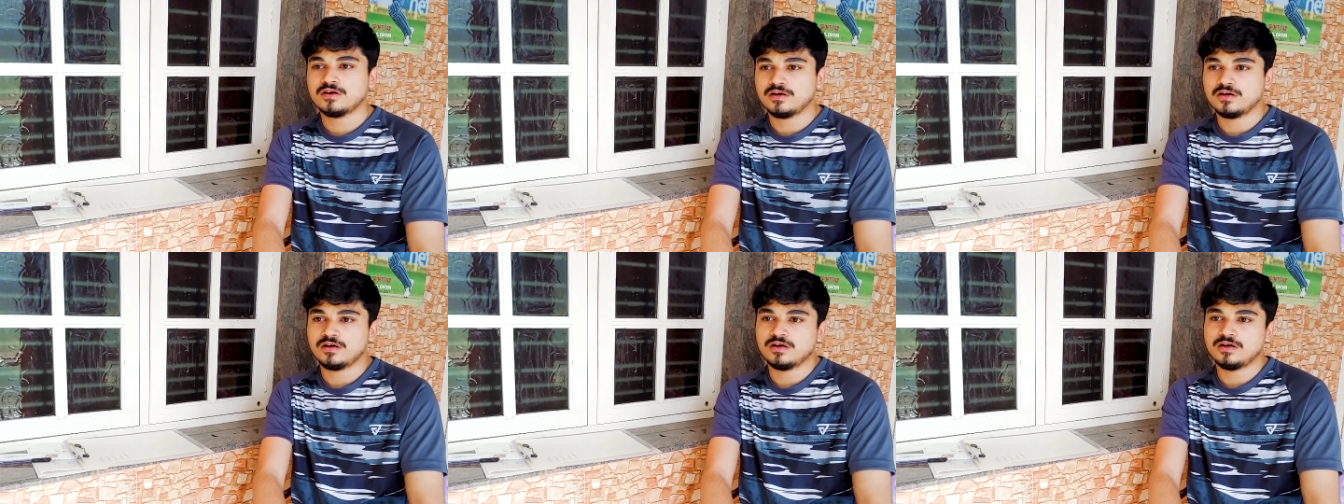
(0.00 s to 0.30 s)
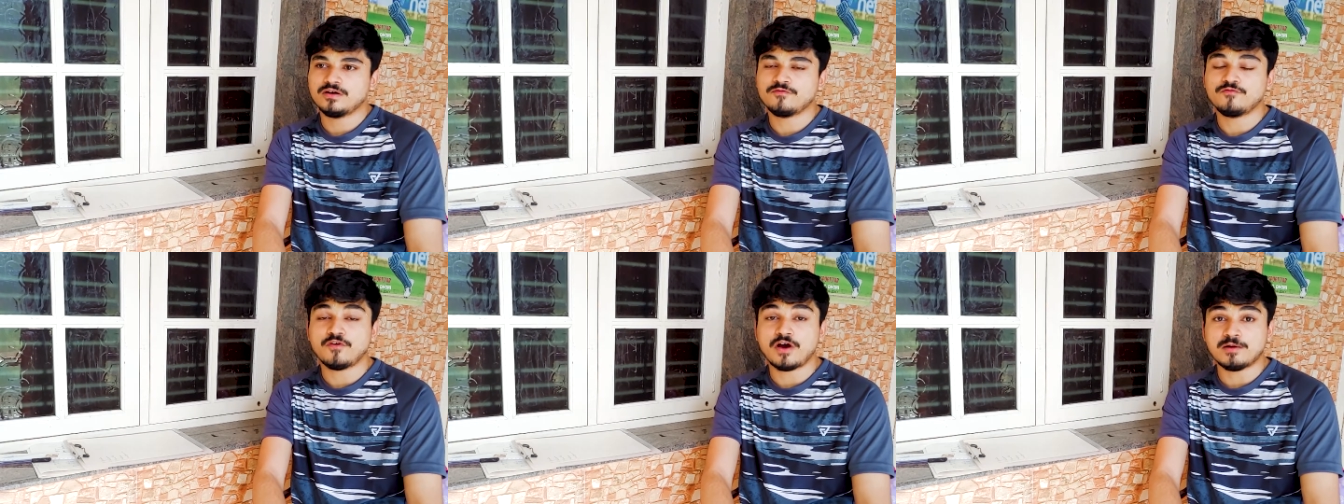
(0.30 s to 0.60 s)

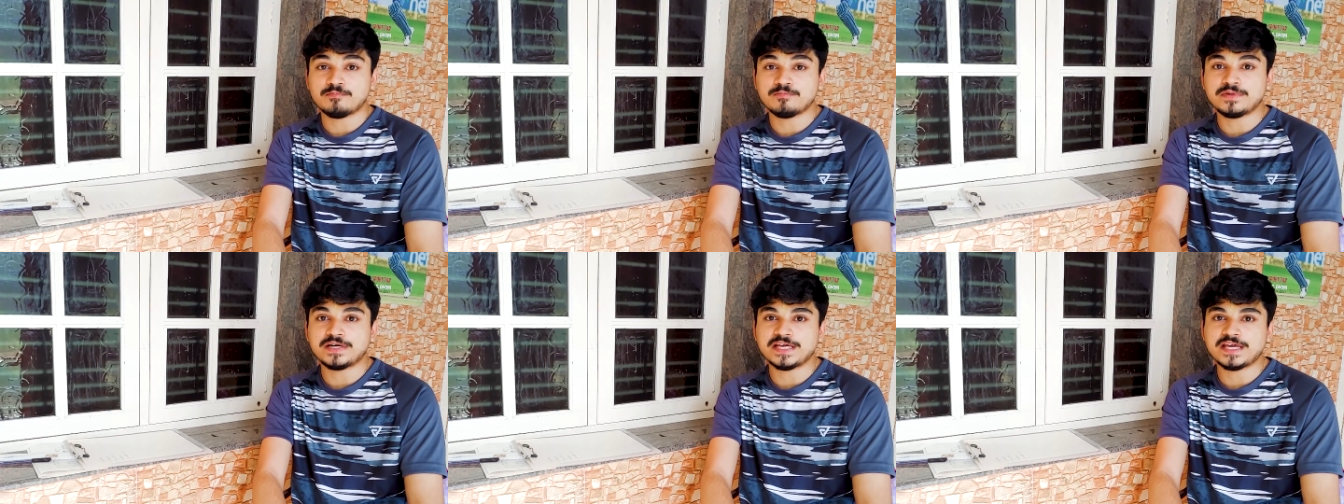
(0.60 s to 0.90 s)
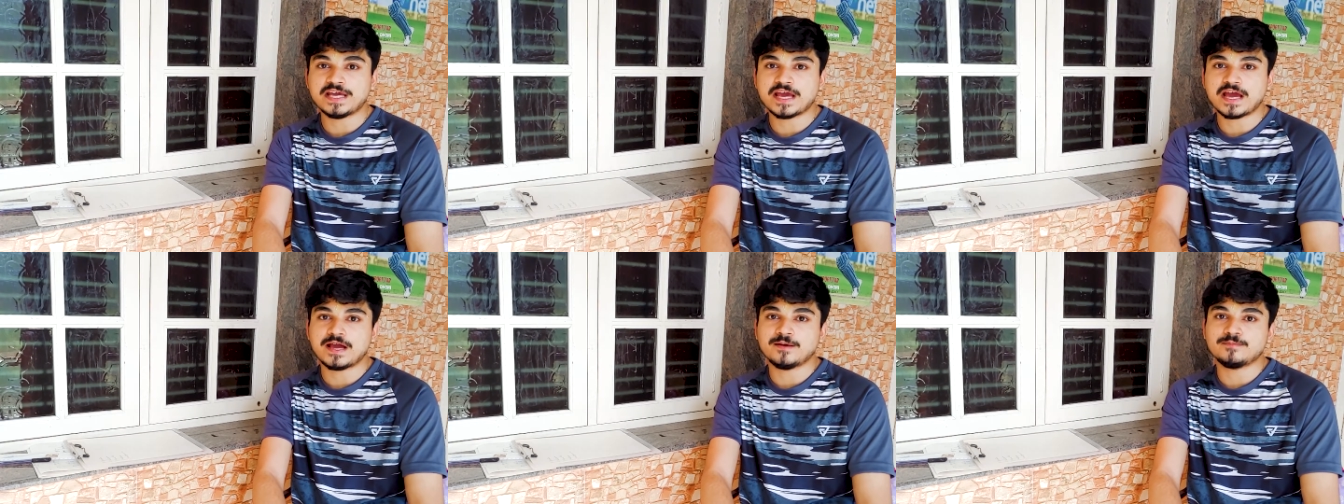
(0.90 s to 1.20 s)
uh, pharm
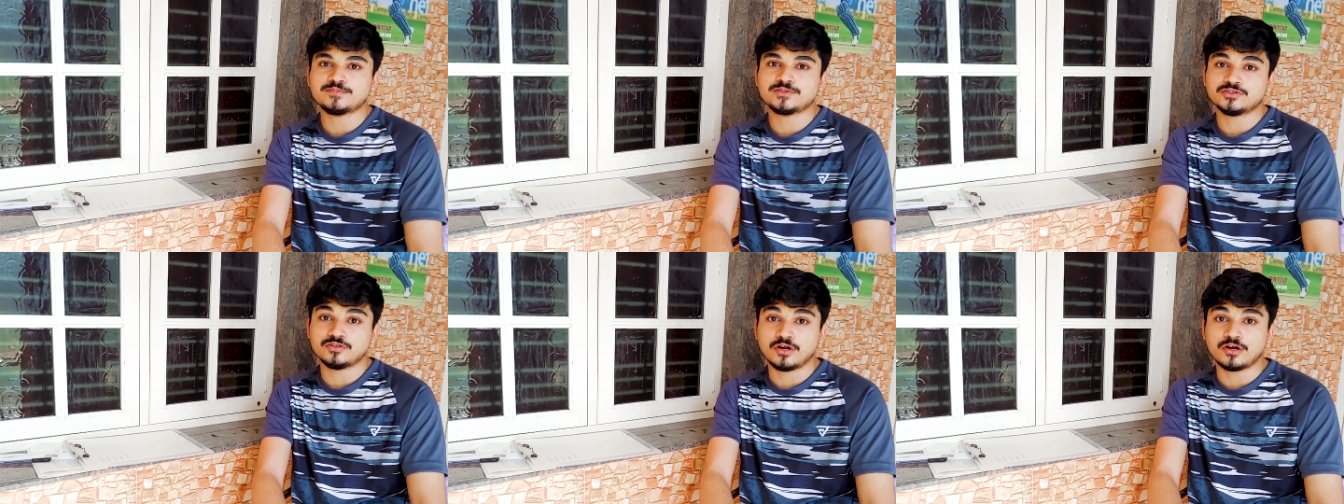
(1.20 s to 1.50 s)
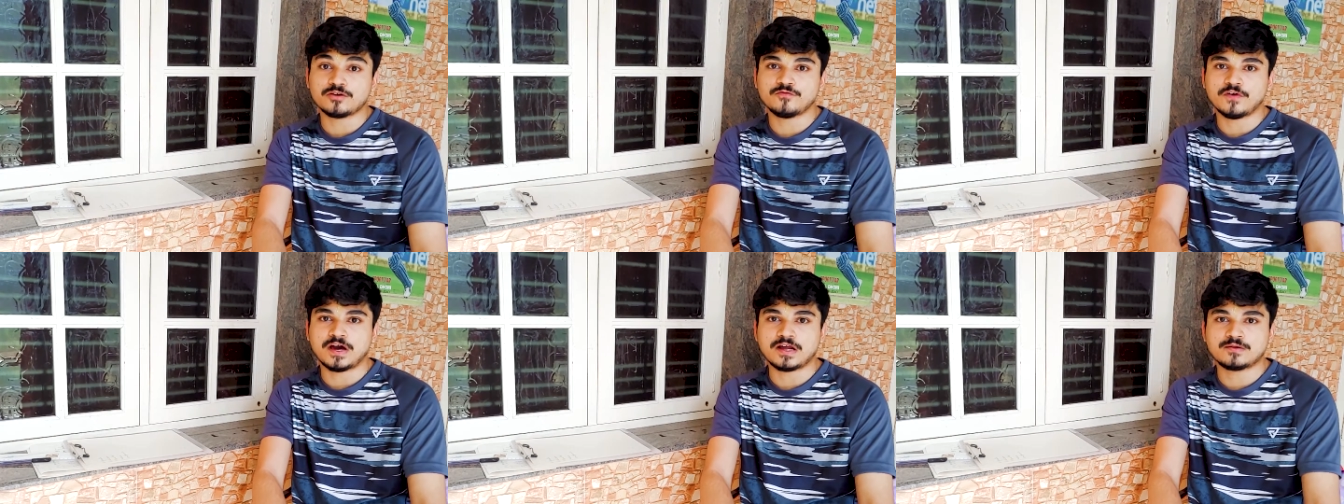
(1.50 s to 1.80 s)
D apps,
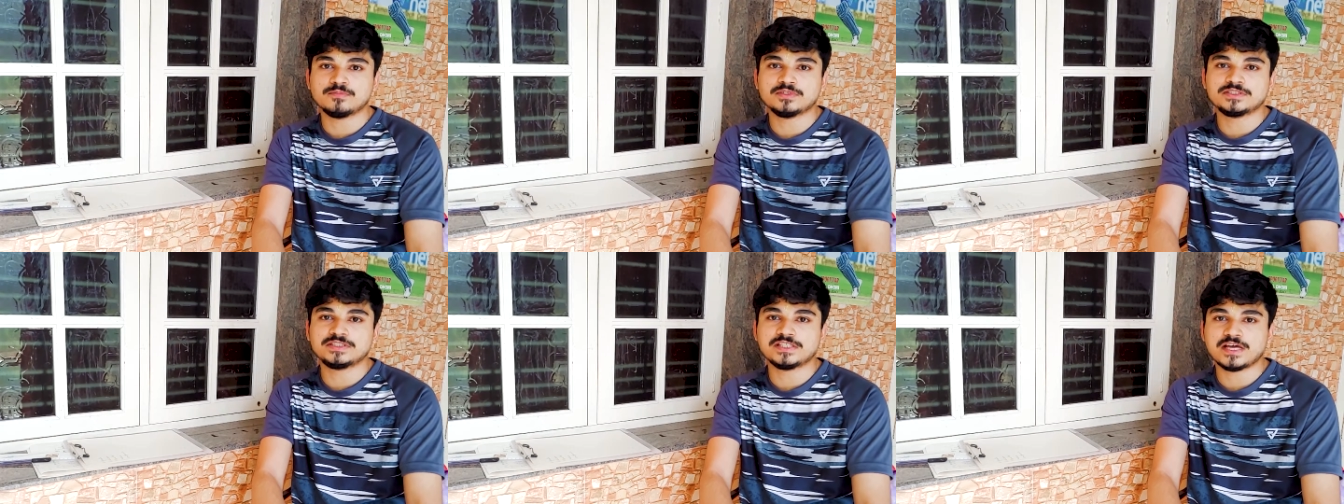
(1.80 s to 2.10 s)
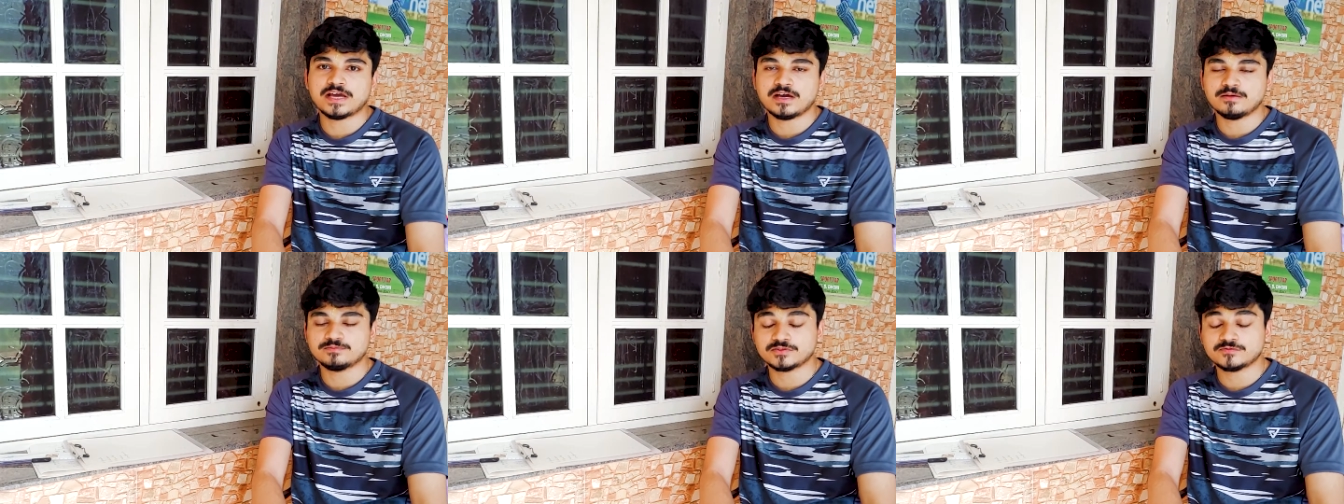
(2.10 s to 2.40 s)
not pharmacy
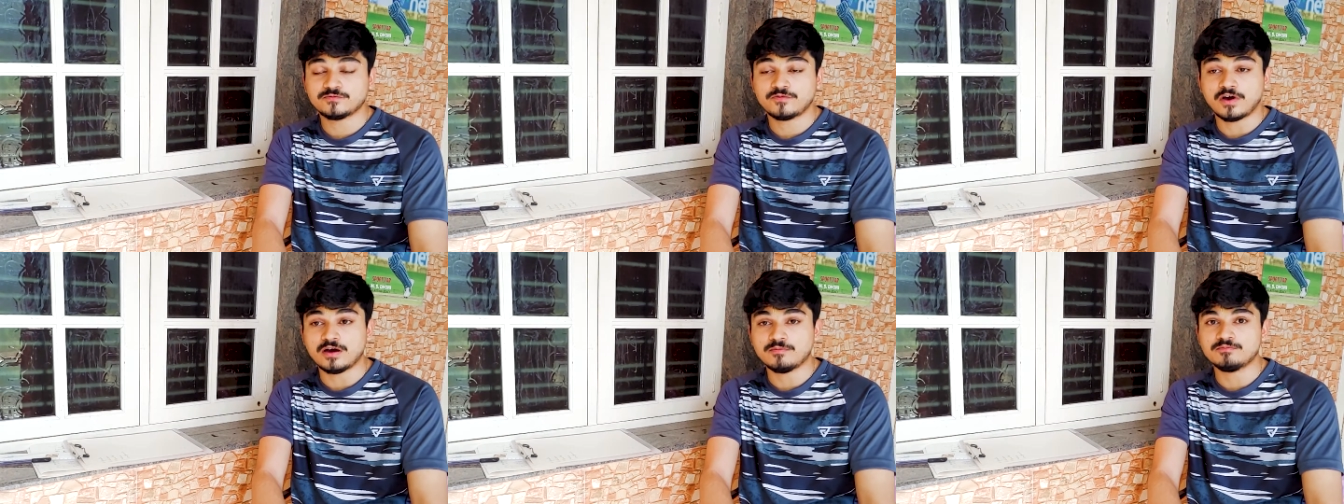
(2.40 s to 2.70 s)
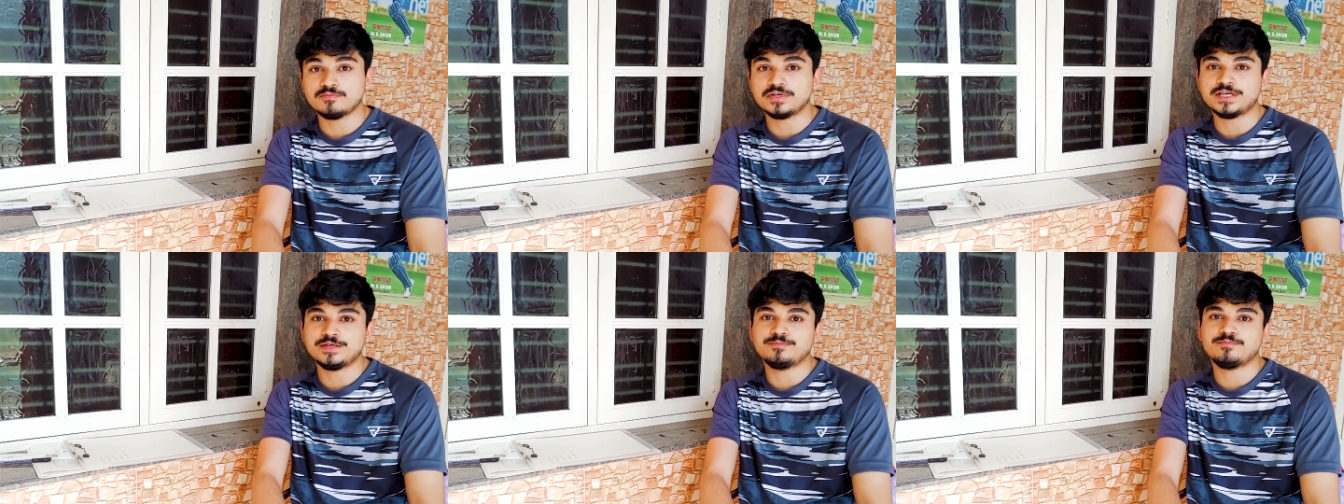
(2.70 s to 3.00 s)
apps,
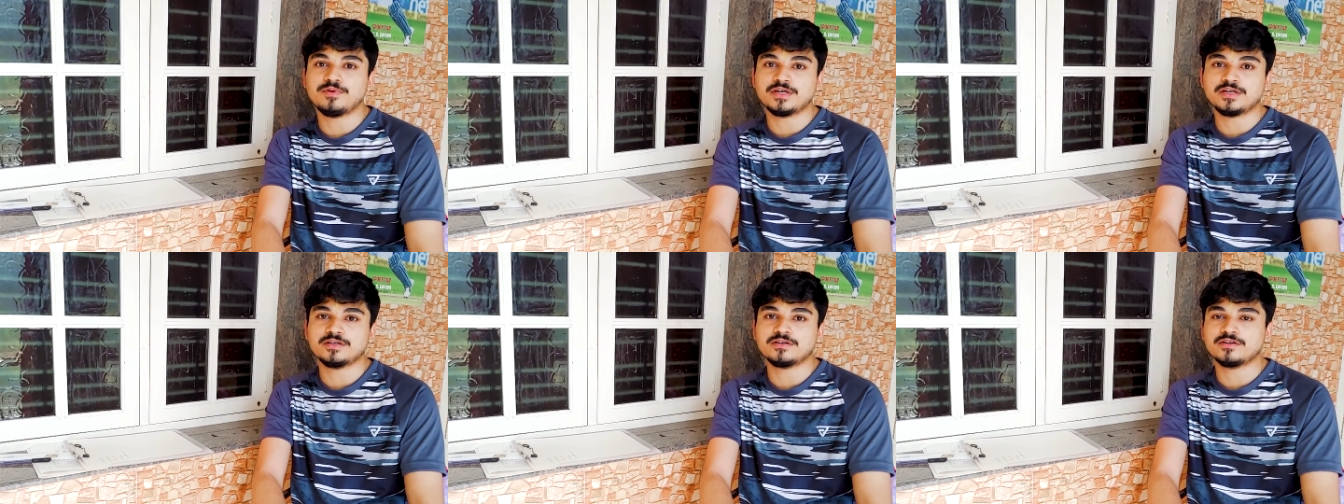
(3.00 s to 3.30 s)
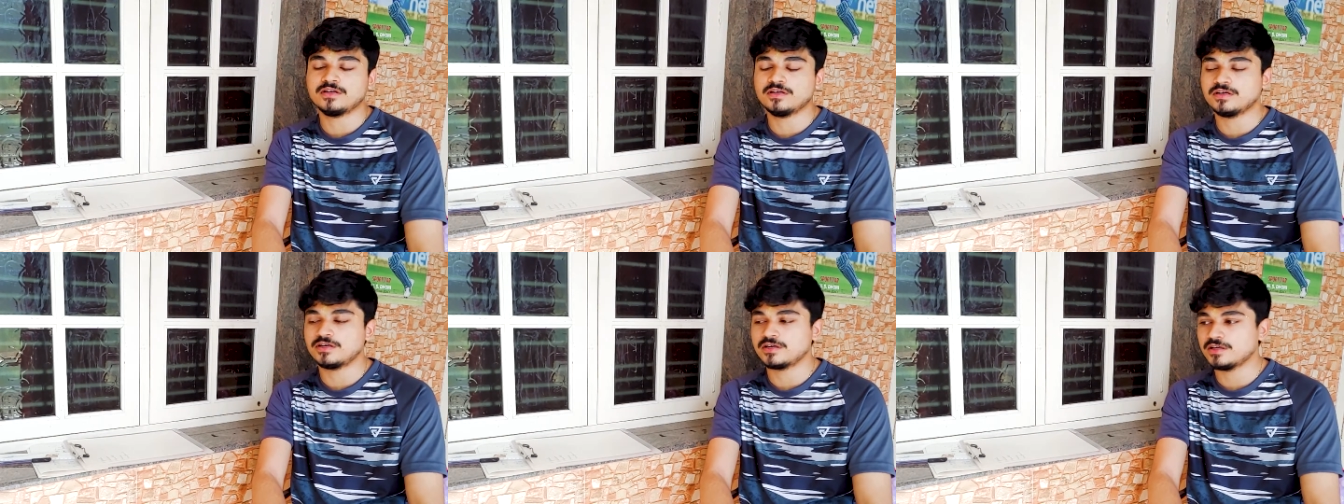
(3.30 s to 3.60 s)
pharm D
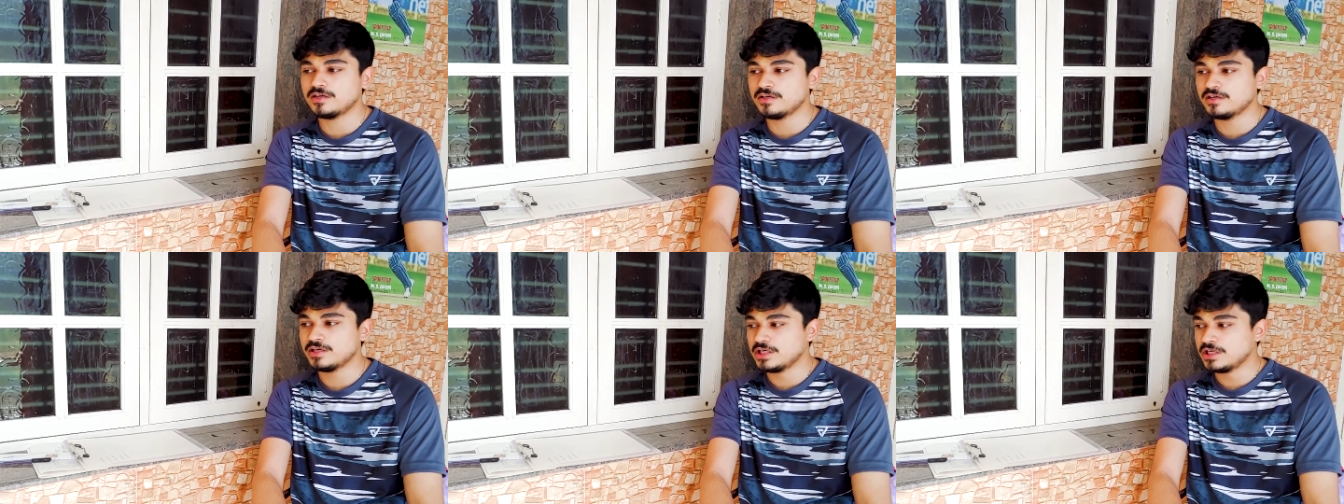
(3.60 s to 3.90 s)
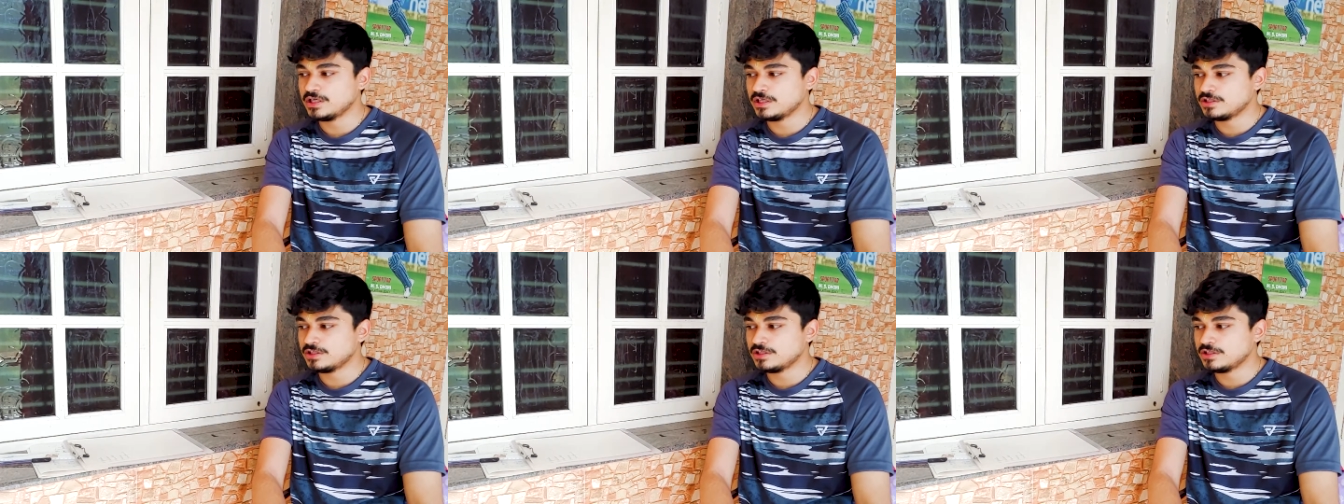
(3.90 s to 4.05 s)
particularly.